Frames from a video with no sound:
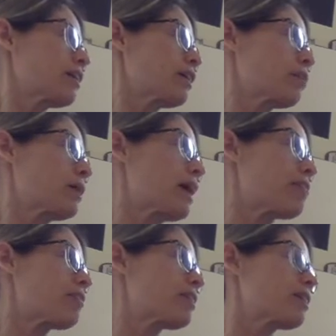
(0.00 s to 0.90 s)
Here we
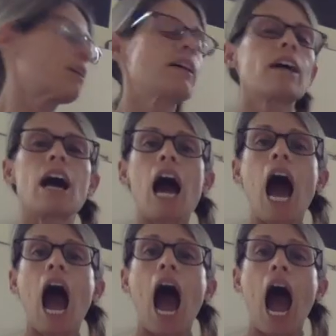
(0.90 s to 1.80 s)
have k,
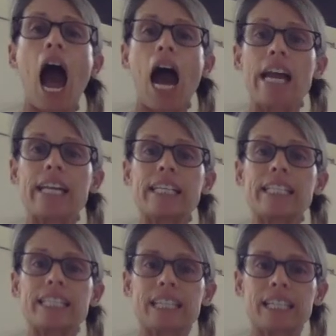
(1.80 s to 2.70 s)

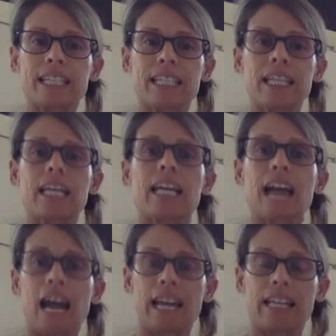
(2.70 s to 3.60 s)
ite,
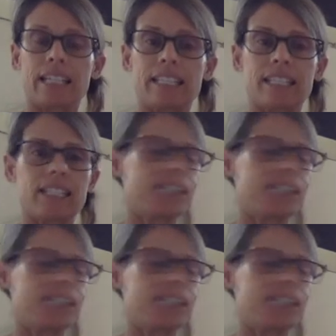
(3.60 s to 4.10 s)
kite.